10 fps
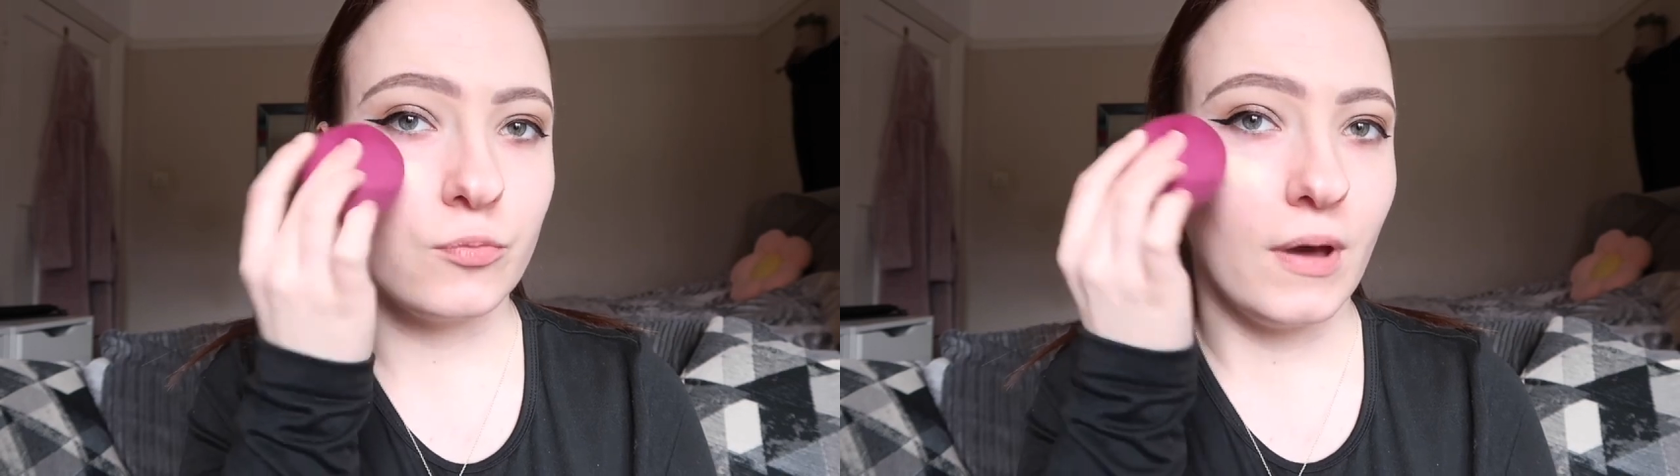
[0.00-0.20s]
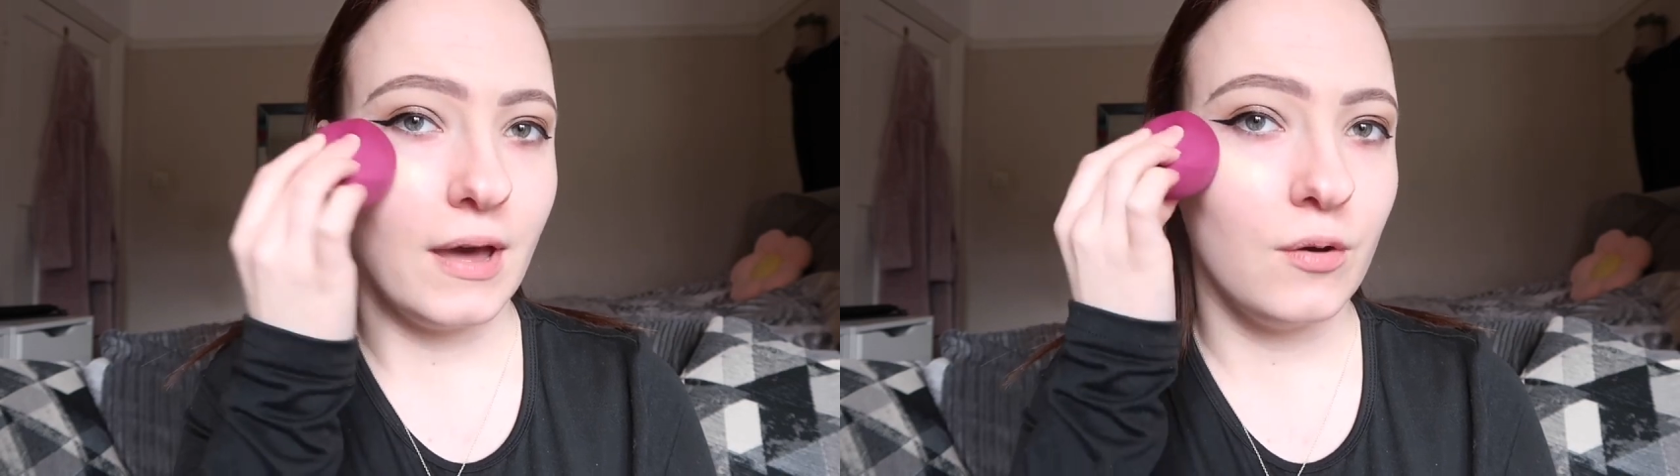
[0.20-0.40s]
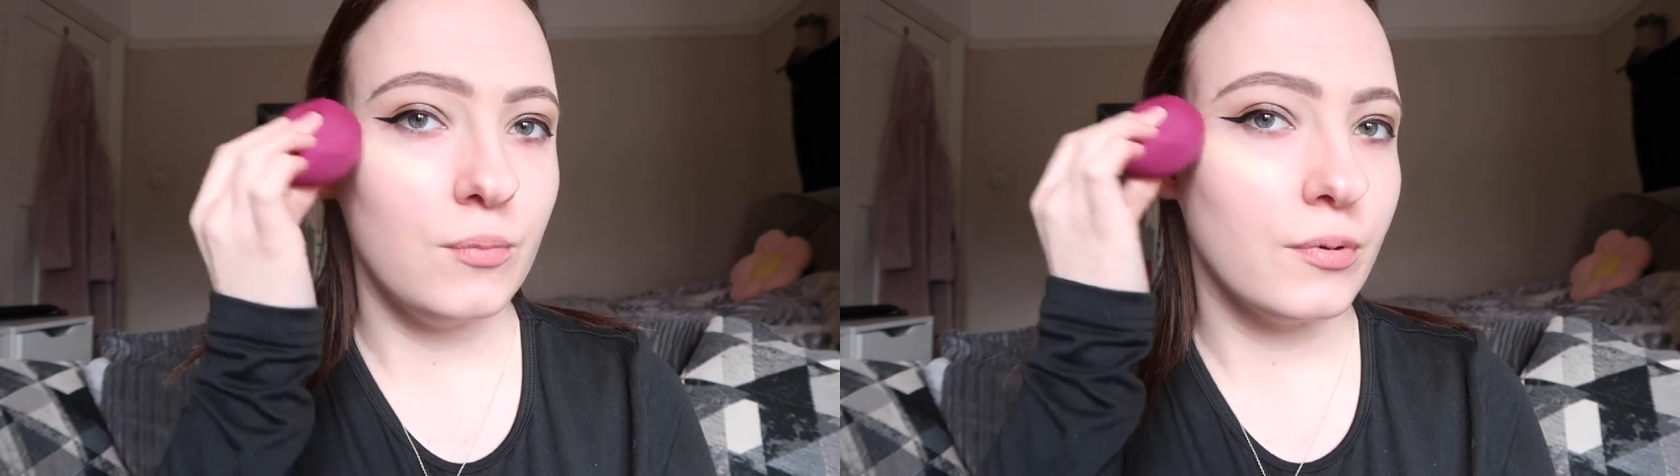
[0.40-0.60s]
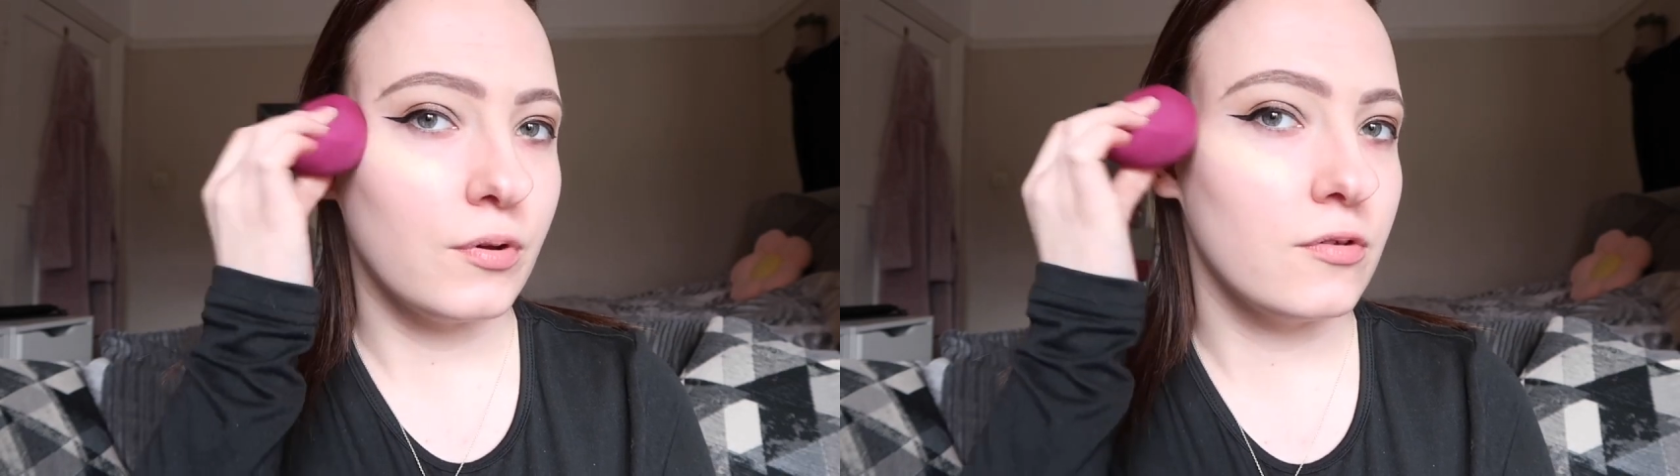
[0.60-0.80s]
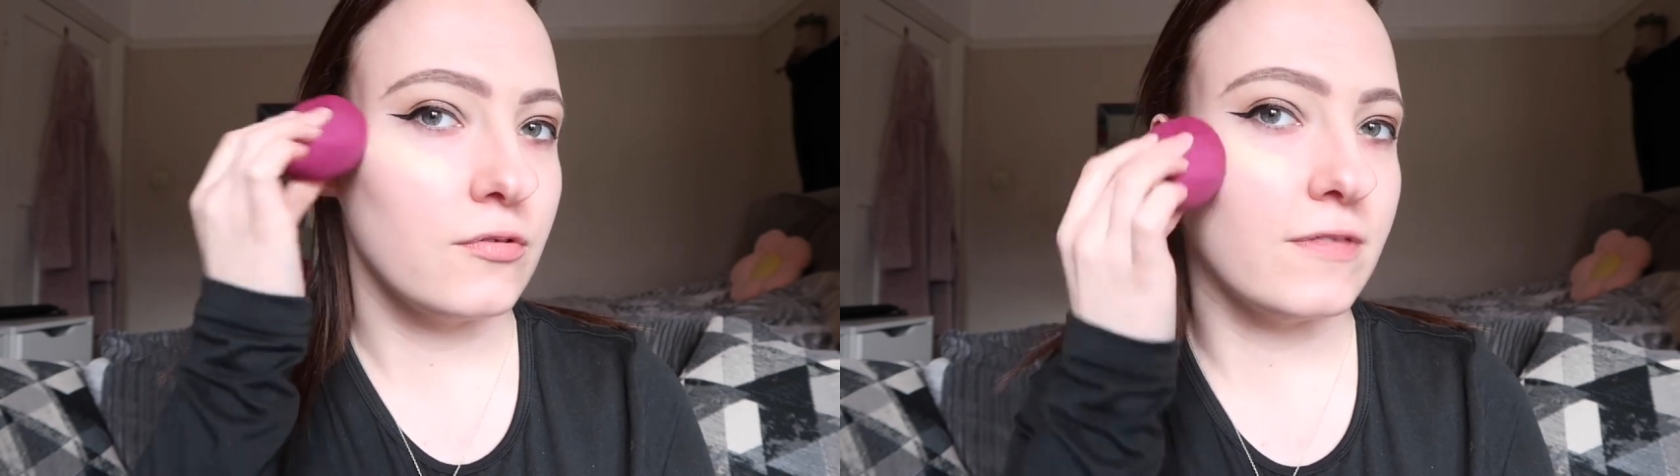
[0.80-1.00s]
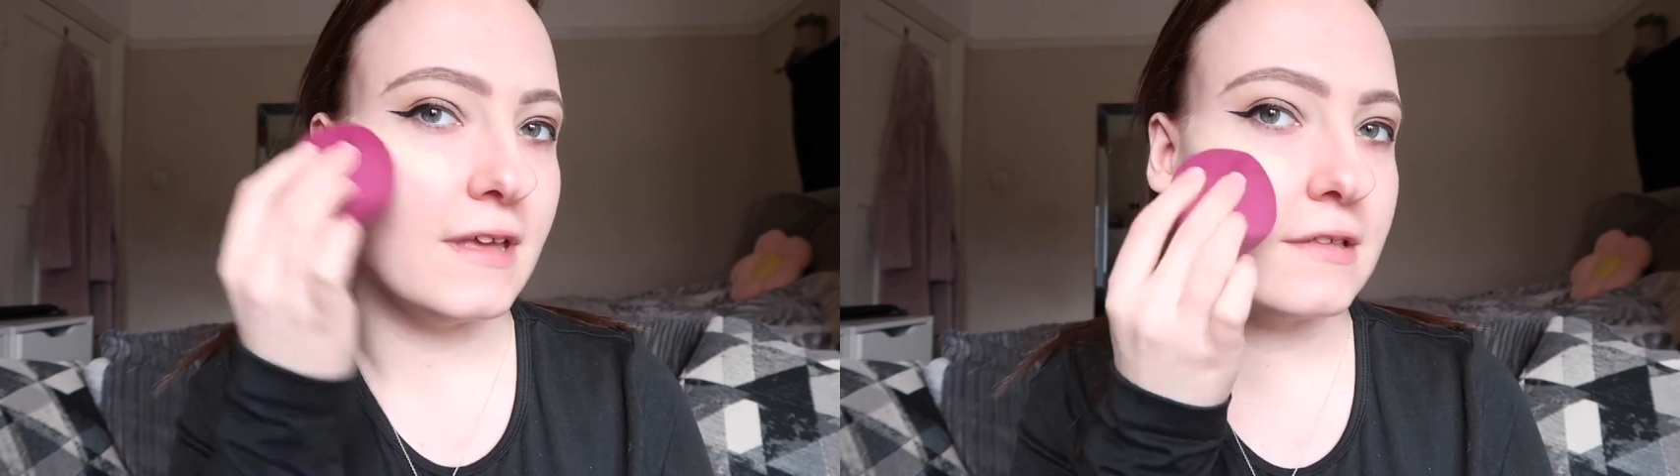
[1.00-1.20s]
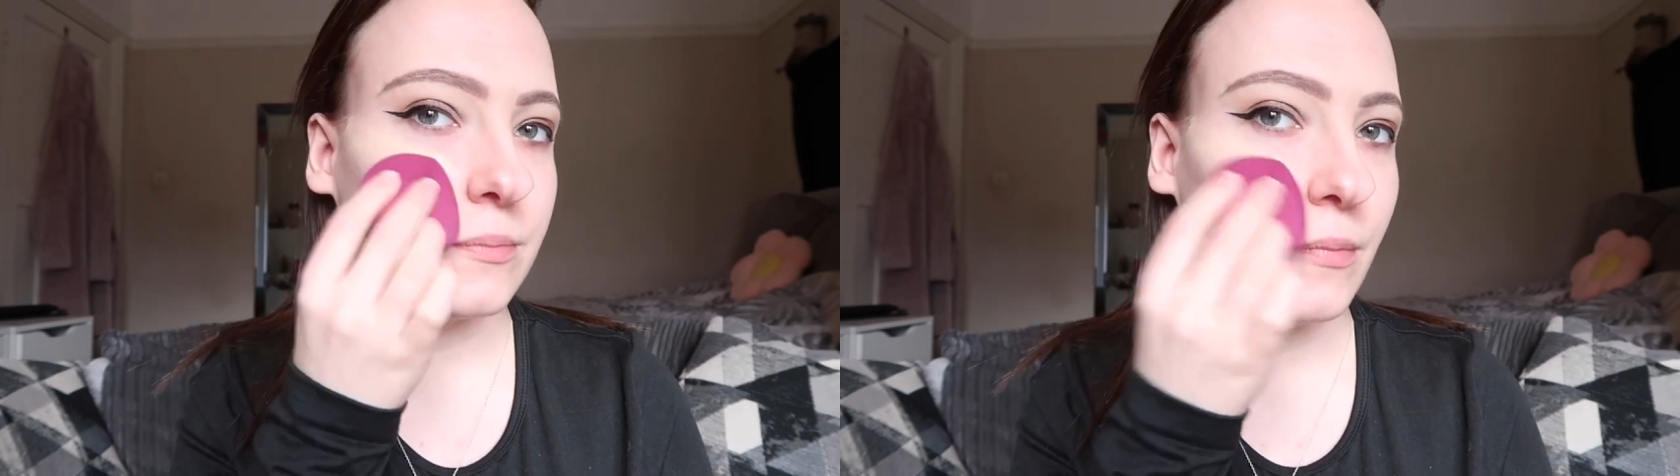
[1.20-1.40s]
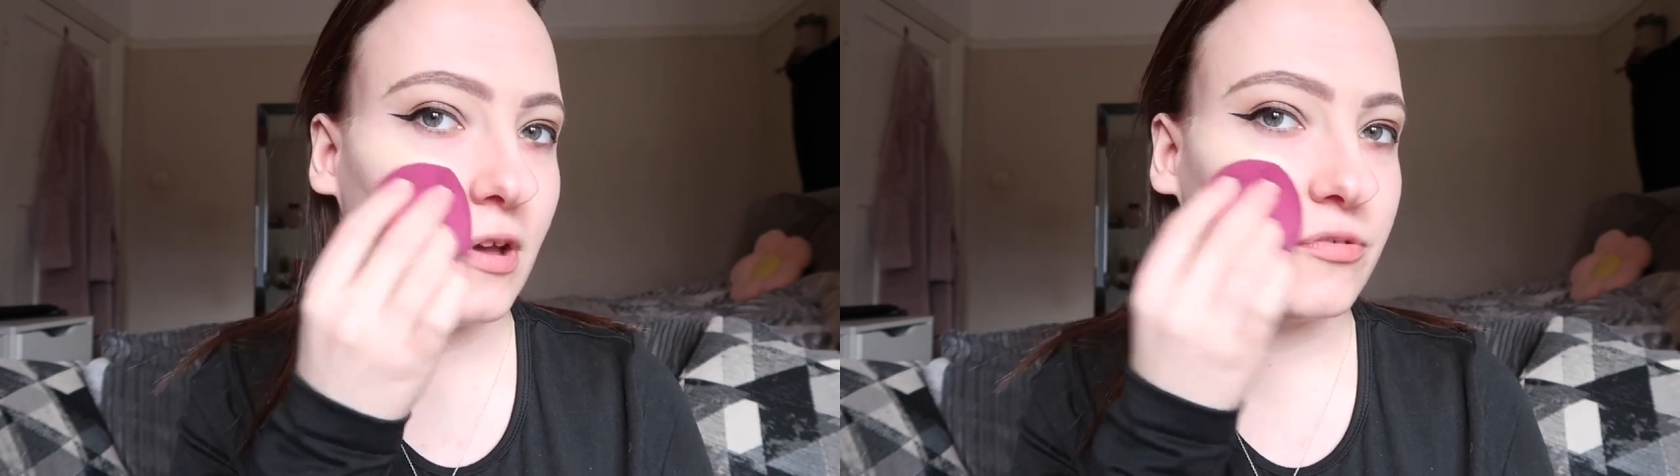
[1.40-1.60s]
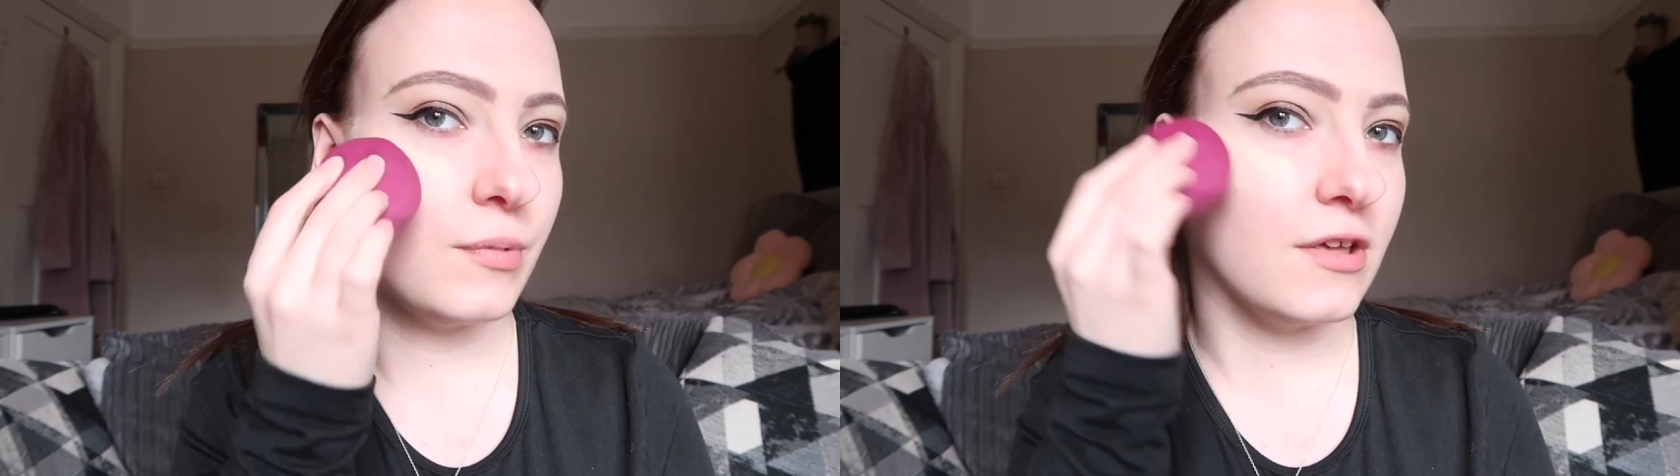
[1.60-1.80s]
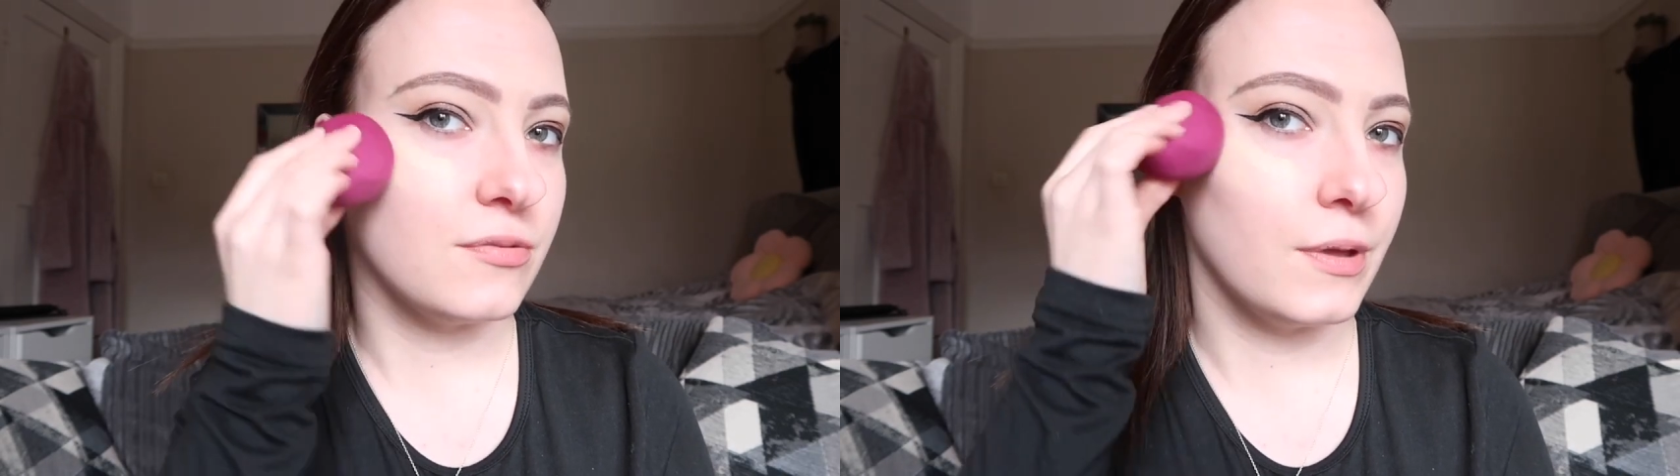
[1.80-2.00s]
well because of these
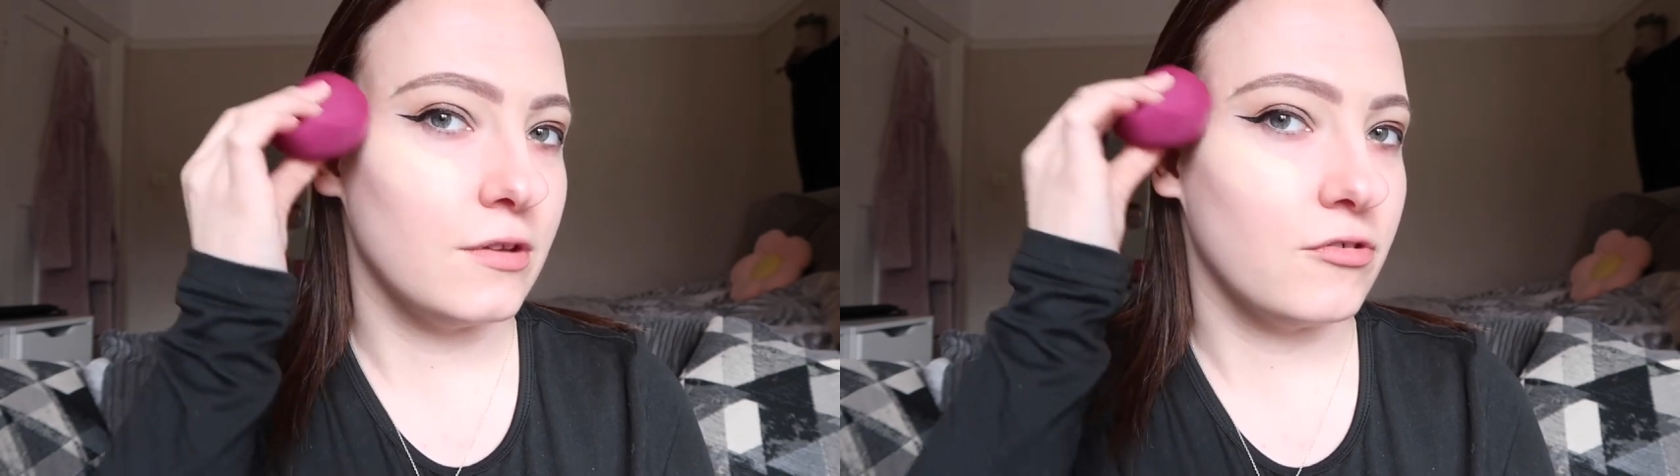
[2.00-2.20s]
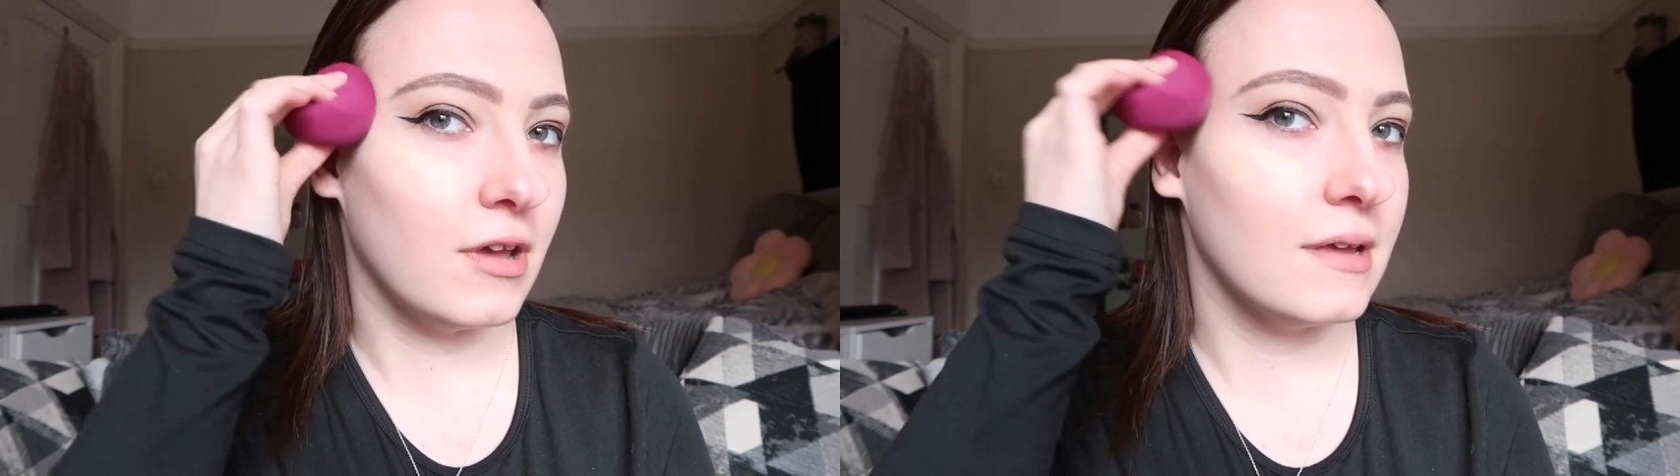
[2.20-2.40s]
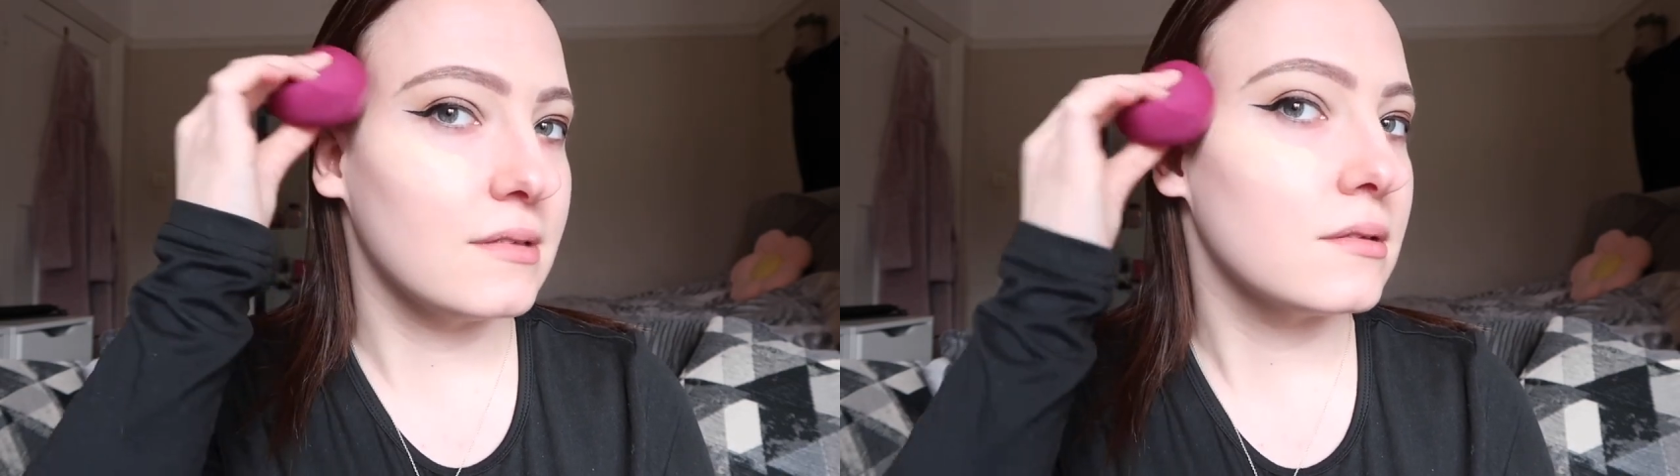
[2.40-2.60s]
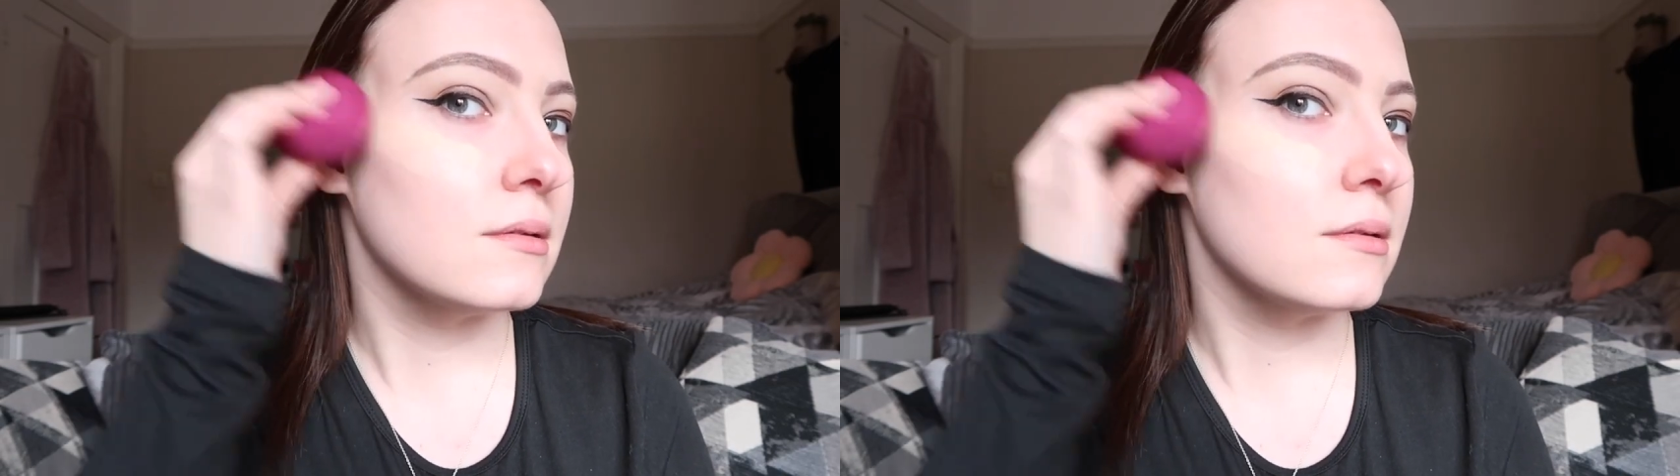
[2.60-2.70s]
marshmallow sponges.